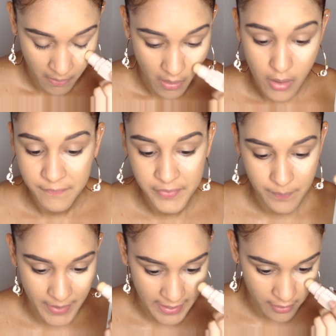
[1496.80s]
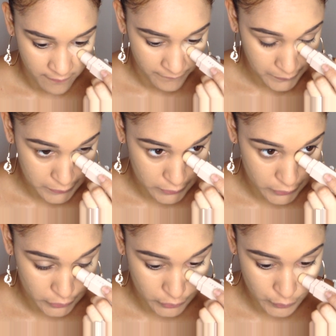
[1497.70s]
Off the bat, it feels
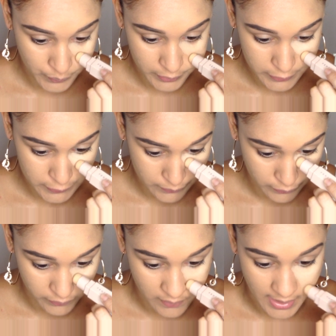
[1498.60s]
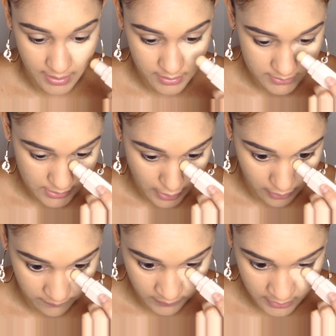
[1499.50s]
super smooth, you guys. Like,
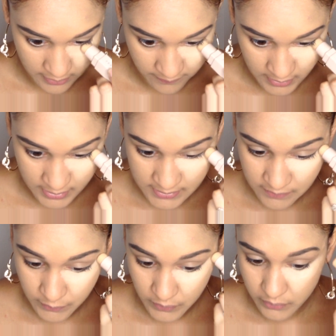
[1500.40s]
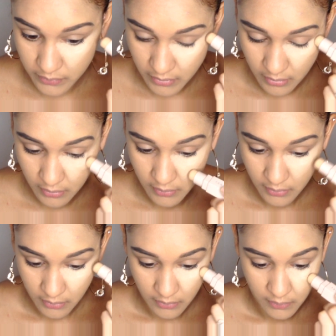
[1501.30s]
really smooth.
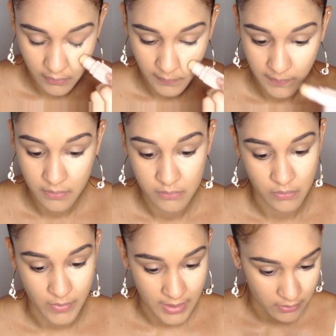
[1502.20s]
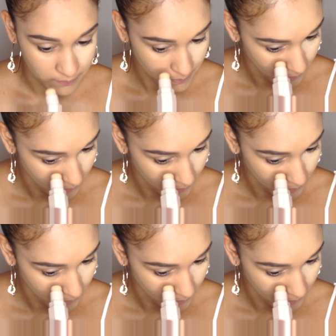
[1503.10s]
Wow.